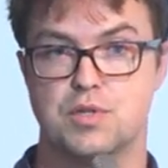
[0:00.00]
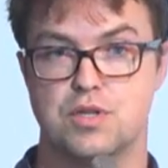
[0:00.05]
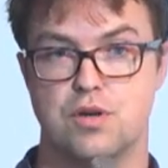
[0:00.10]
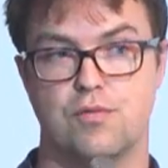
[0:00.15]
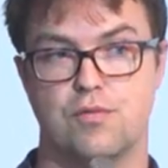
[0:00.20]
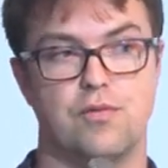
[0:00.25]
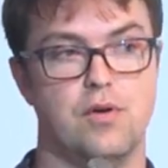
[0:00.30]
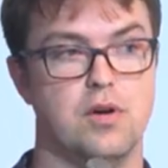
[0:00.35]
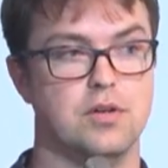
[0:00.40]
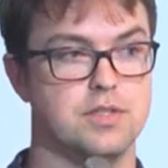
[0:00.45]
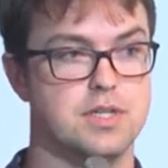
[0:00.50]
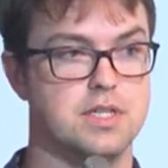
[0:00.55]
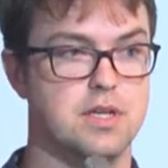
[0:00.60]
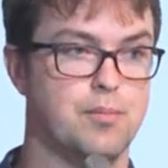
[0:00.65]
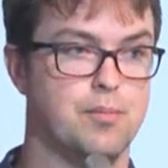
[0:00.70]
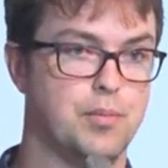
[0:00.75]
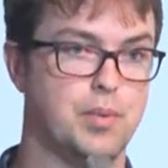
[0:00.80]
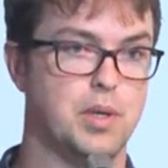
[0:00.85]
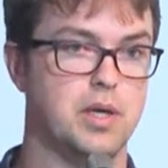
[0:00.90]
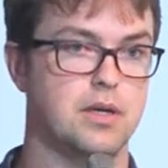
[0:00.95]
So on
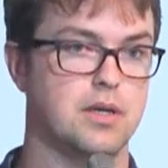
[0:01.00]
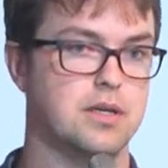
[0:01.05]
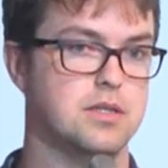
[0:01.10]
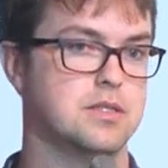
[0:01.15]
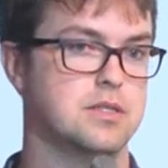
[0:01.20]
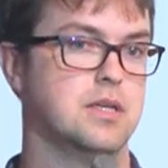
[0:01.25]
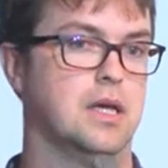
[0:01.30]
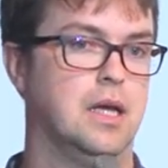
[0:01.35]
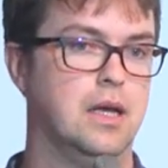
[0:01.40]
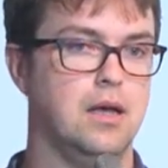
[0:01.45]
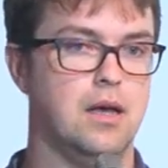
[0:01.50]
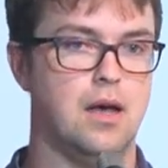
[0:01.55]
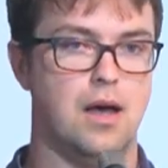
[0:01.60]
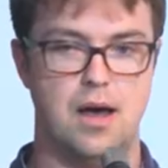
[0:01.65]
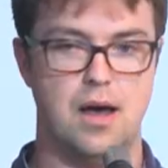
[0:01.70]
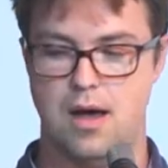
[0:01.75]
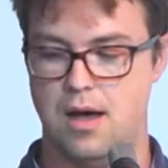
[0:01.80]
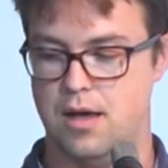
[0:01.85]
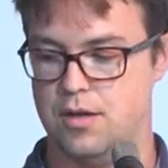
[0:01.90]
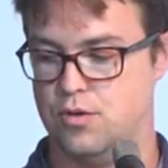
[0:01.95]
some peers,
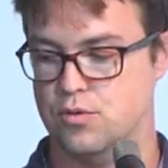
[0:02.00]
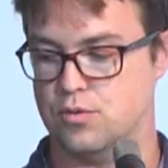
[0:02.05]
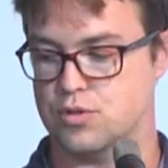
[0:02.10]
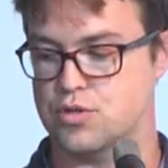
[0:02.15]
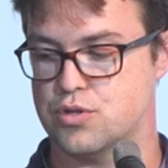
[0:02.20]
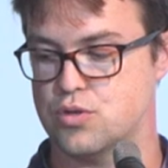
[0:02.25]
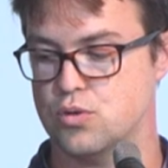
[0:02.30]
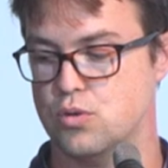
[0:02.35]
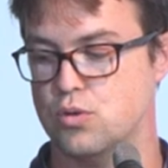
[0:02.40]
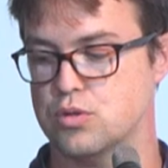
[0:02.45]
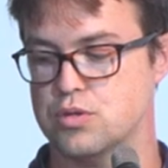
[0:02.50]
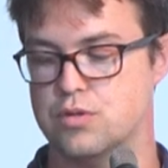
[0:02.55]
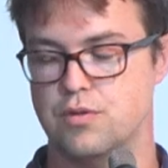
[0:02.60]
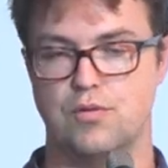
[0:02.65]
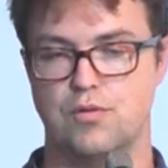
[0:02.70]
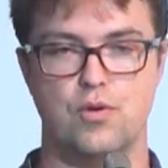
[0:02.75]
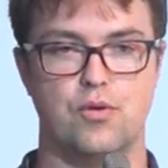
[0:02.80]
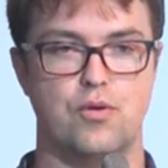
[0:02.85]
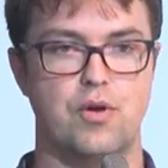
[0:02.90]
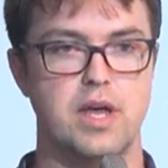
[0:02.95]
uh, your source of
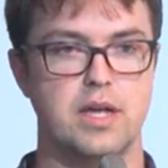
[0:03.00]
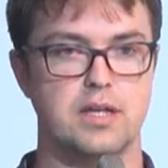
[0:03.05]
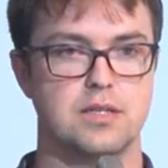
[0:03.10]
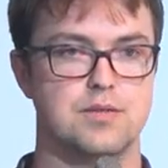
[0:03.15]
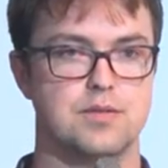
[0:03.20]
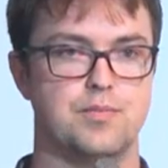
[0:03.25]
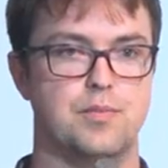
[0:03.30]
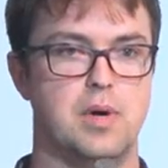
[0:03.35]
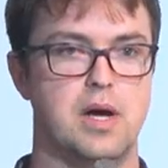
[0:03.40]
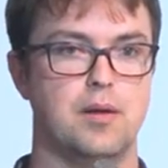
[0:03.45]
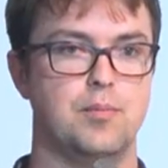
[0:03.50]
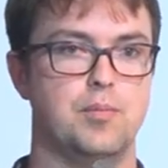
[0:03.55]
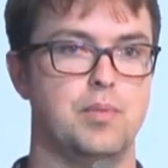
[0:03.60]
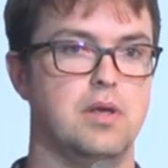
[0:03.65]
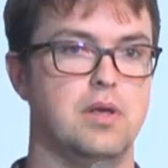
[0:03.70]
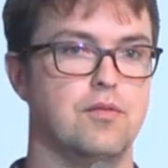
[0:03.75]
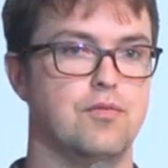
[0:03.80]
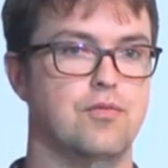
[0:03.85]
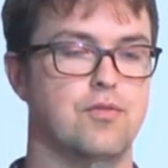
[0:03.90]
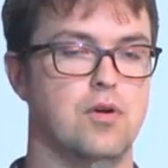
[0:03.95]
your rates might
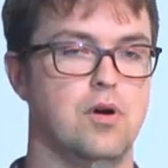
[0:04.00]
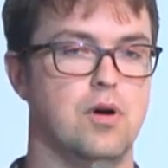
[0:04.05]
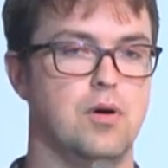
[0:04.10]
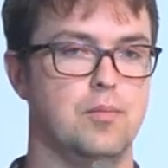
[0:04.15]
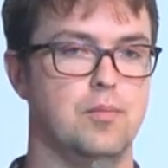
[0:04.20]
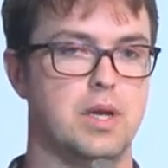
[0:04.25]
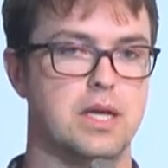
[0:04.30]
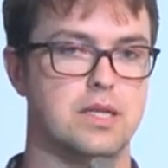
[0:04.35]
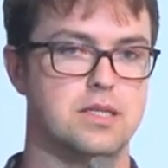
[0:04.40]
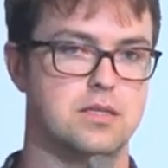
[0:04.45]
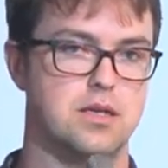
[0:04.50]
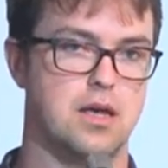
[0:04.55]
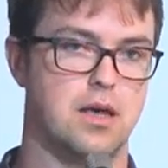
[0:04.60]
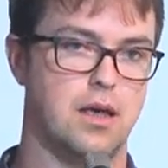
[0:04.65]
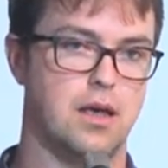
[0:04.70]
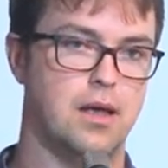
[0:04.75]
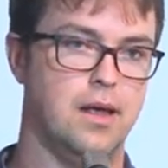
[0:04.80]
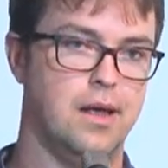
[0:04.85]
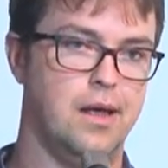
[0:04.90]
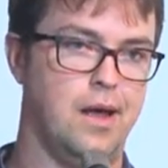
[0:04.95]
be from, let's
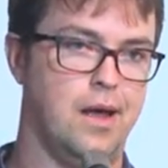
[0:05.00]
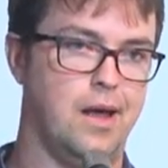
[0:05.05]
say,